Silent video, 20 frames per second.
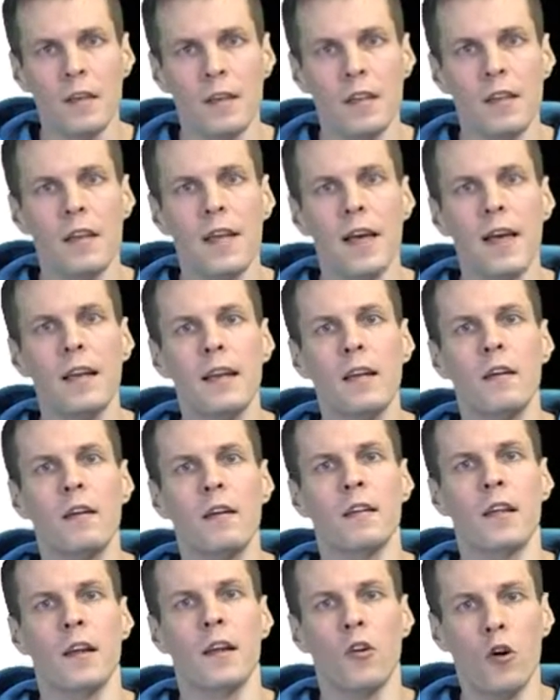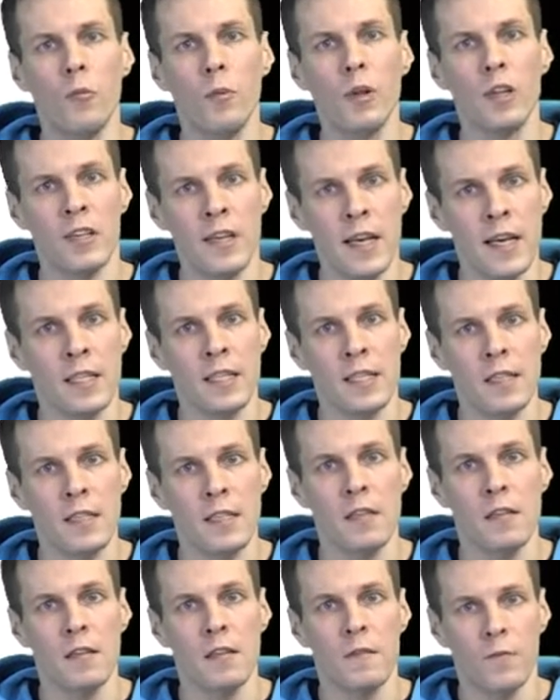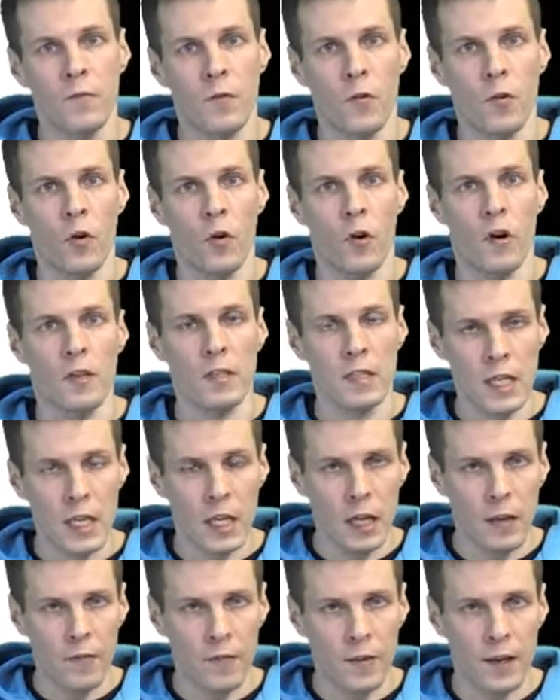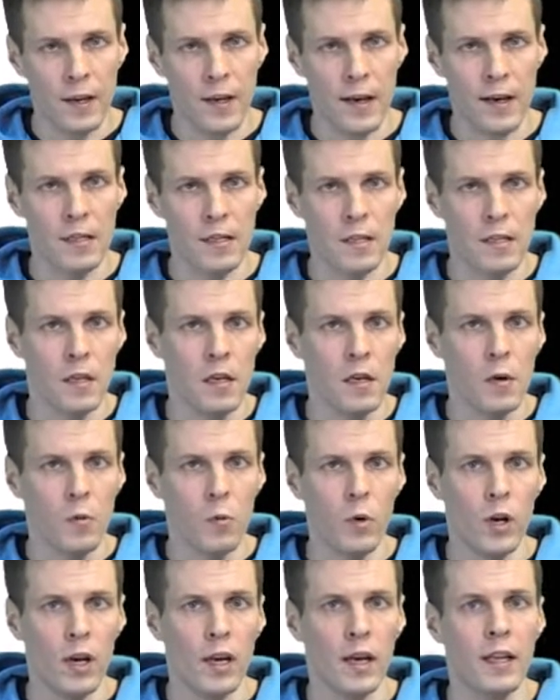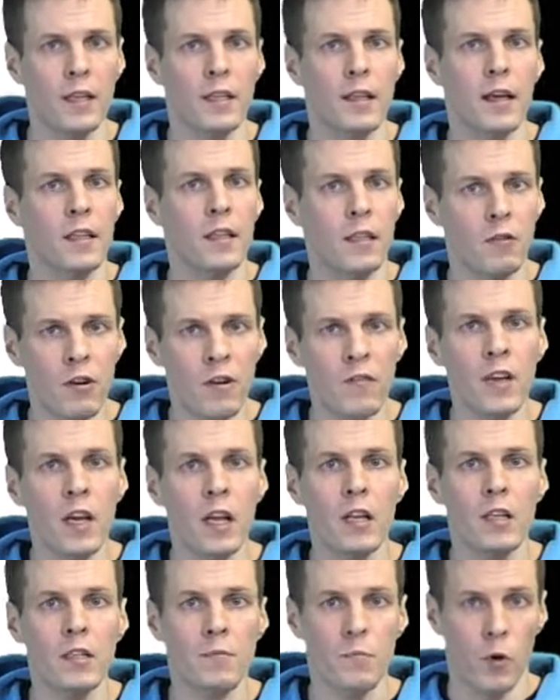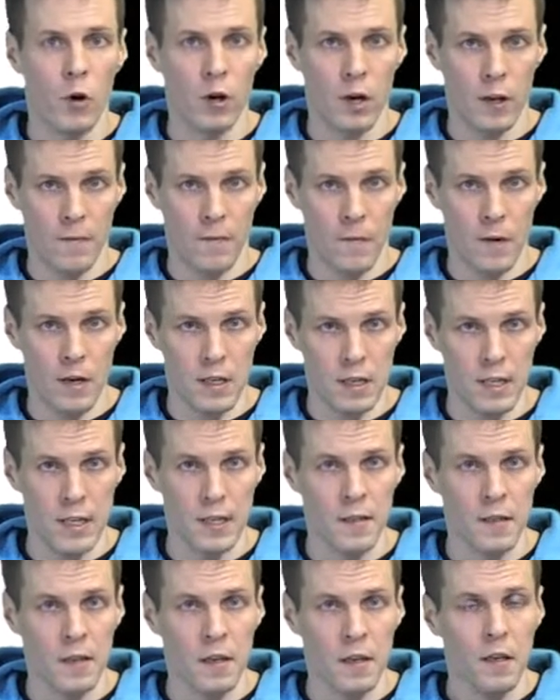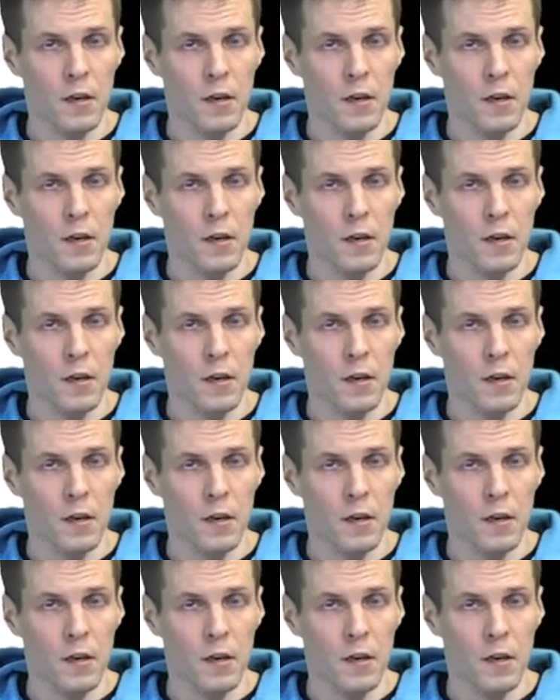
then the normal test for significance will detect trivially small differences